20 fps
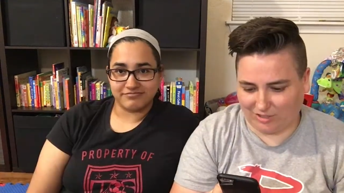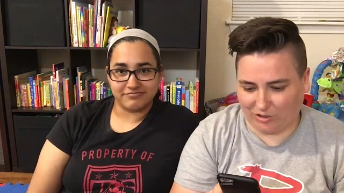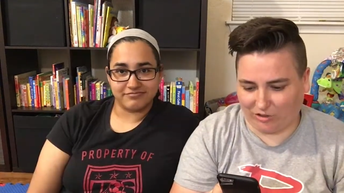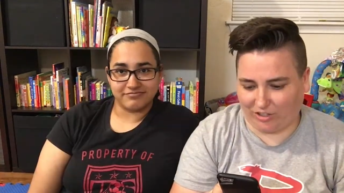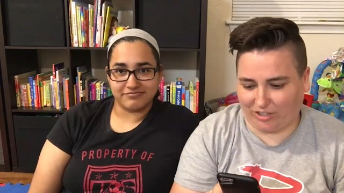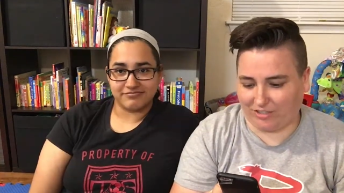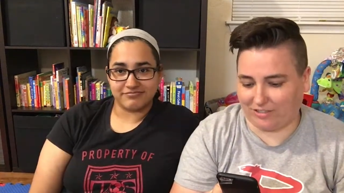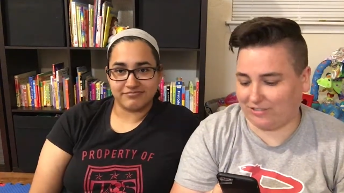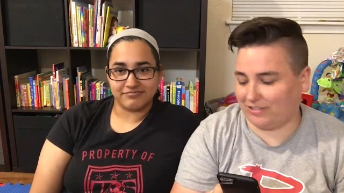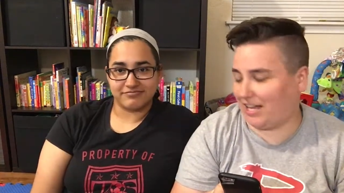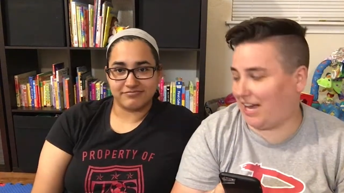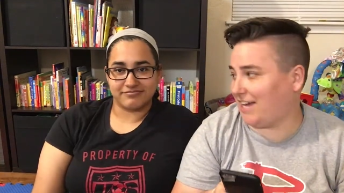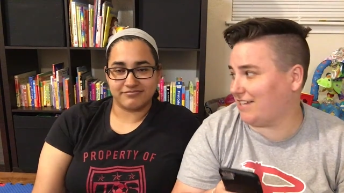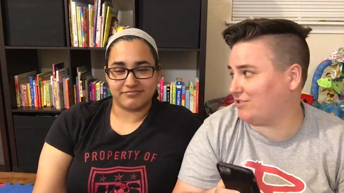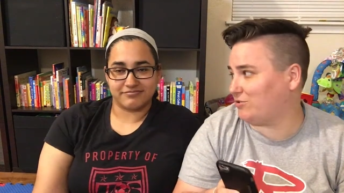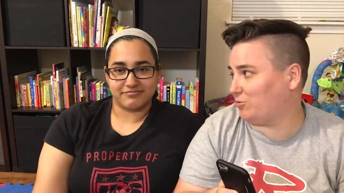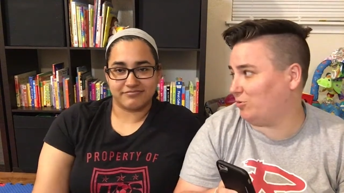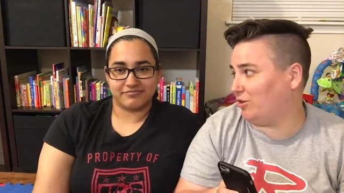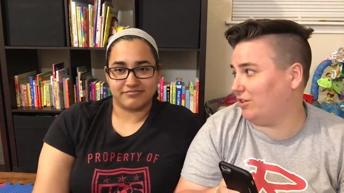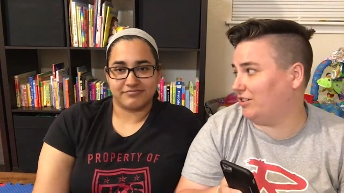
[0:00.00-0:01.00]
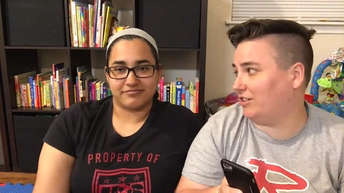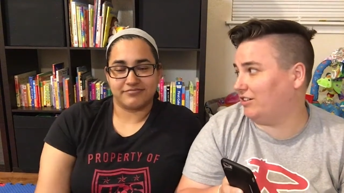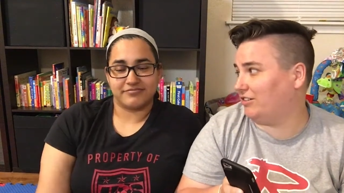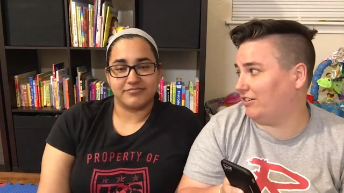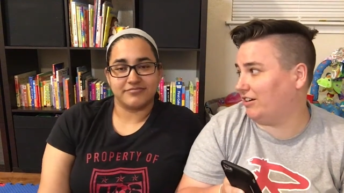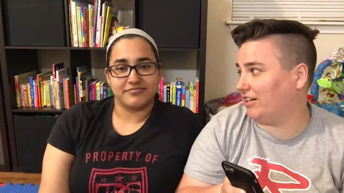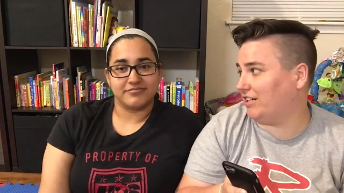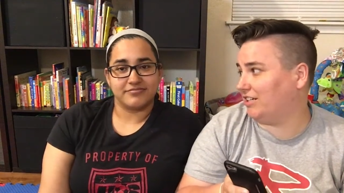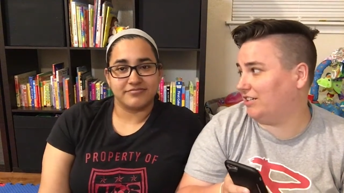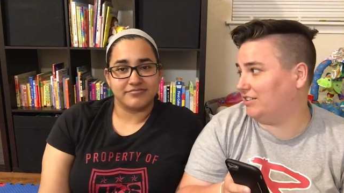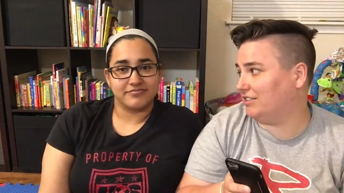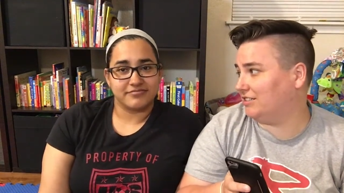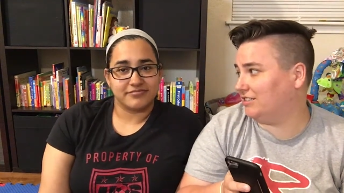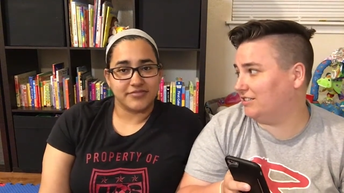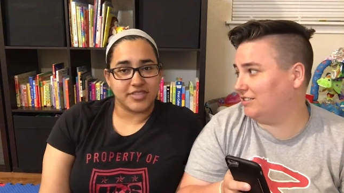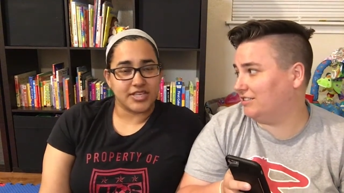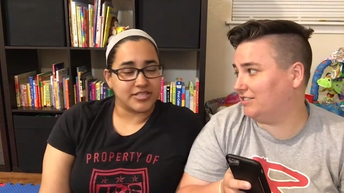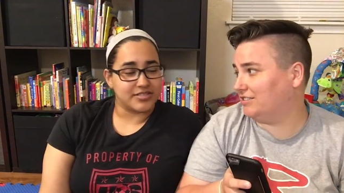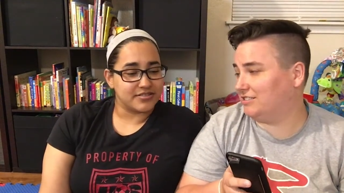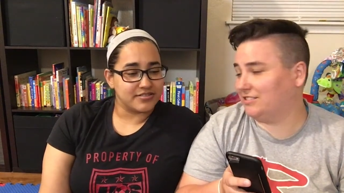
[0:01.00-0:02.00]
Speaker 1: okay, last one. You ready? Yes.
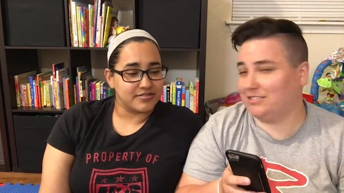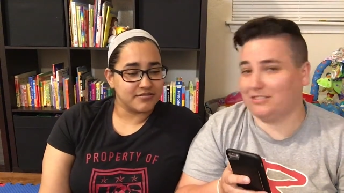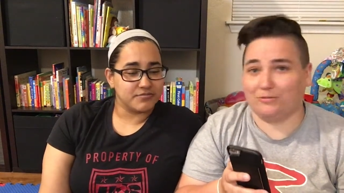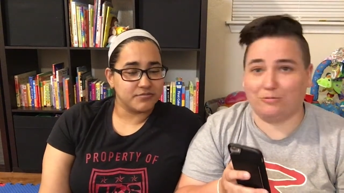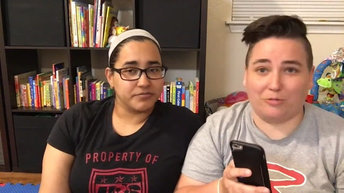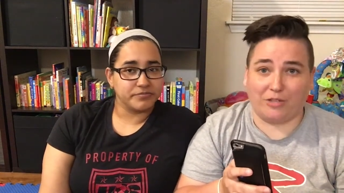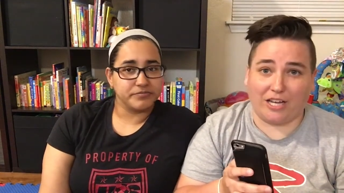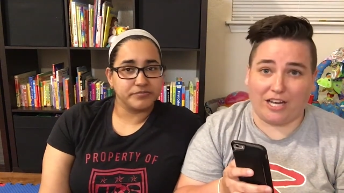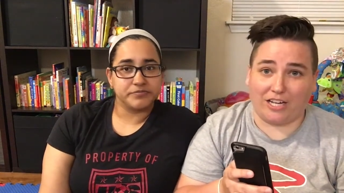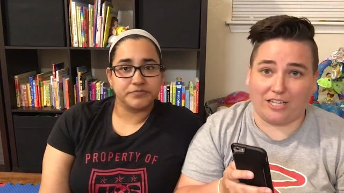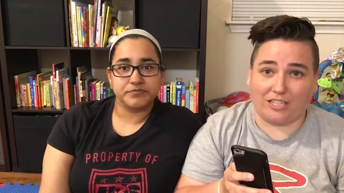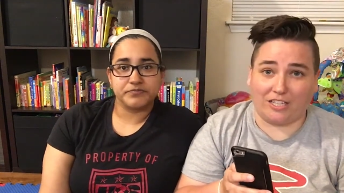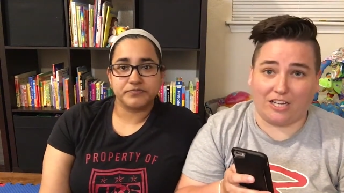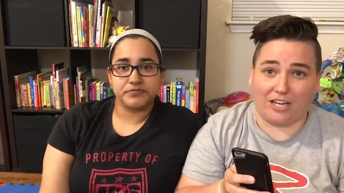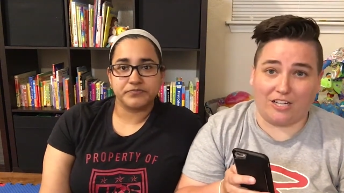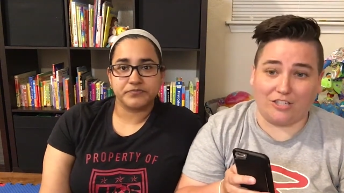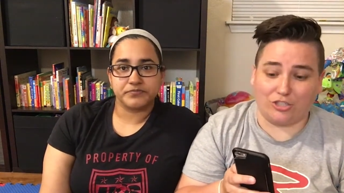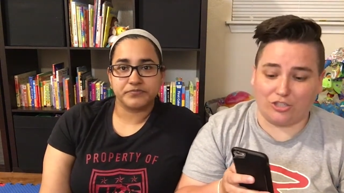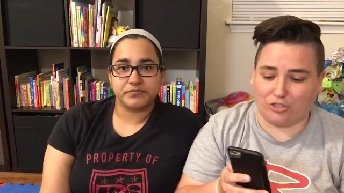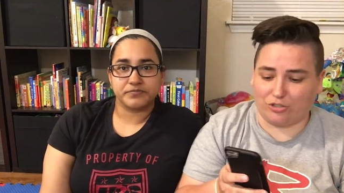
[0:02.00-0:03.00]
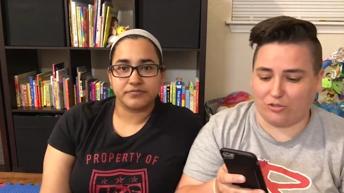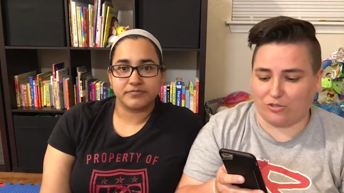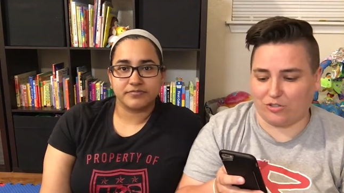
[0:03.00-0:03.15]
We had a God joke,